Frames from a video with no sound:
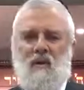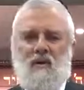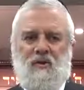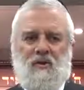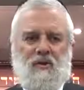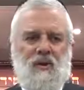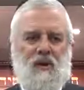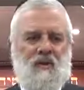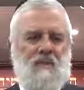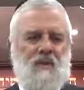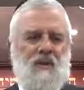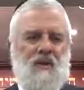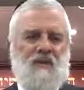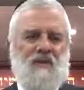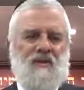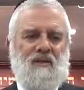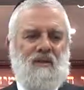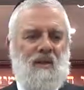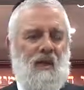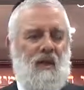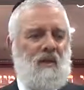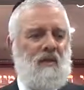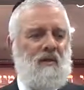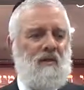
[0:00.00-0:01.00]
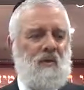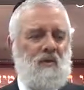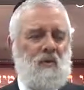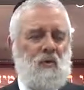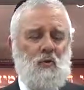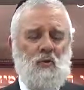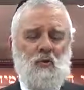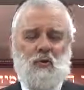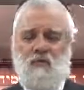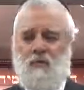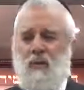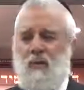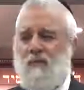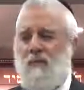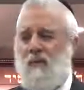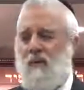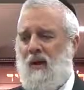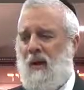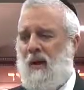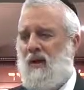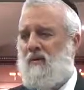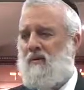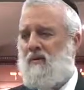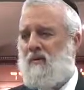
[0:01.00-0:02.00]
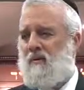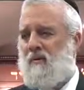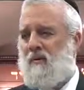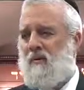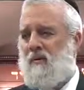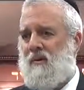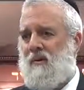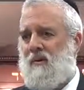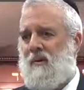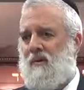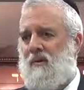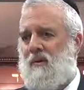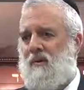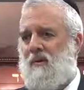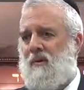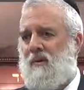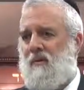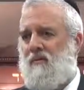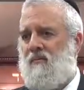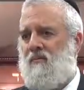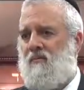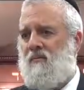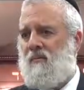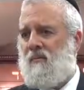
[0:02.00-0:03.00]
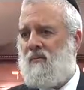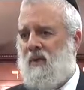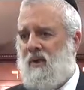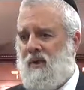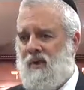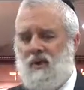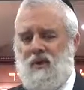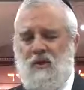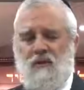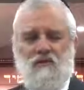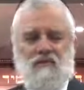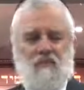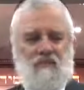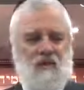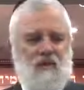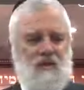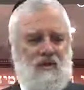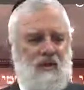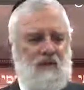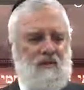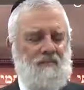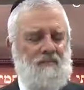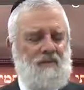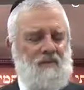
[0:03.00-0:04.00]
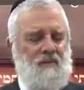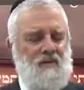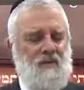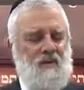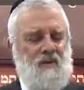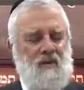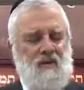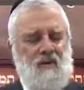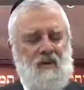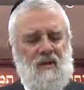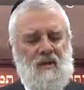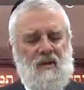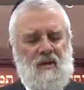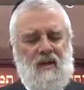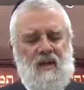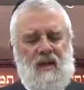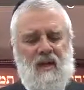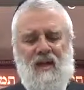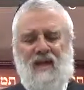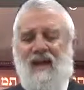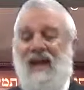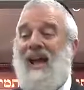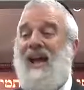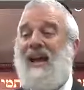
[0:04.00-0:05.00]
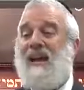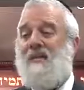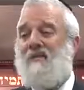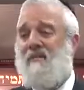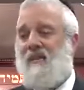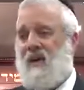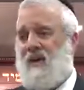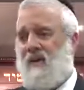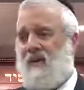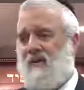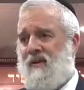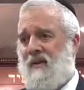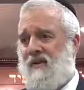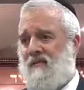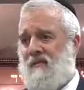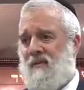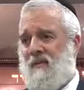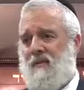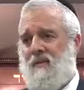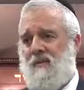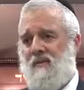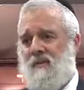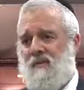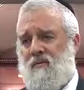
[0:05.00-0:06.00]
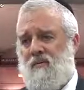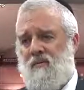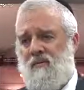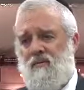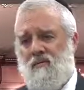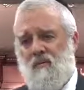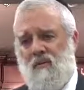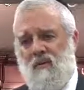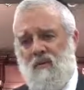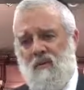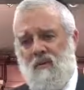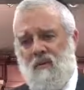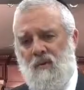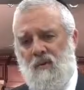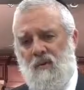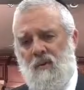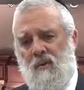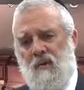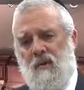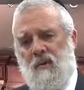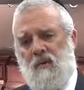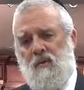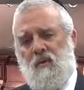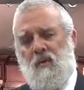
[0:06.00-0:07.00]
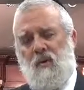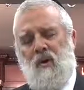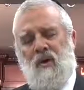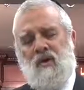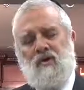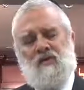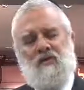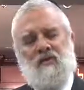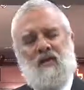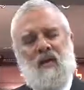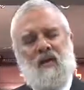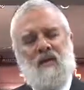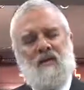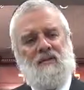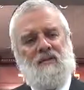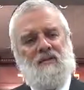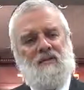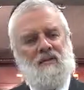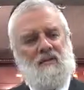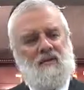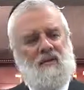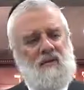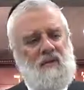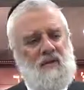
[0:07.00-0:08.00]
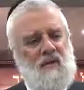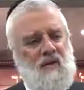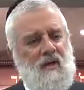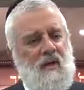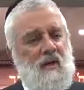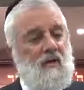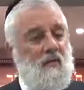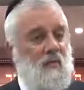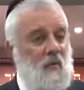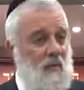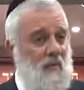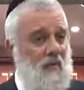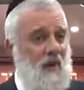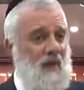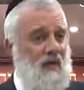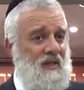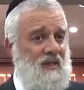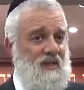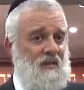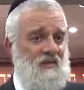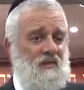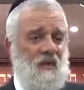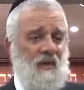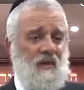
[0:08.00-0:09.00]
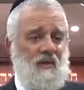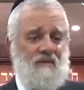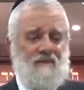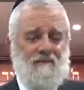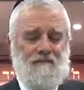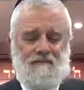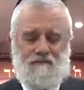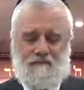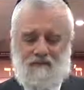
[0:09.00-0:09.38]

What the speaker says: Hashem has taken the Jewish people out from Egypt, from the dumps, and elevated them to high status, it reminds me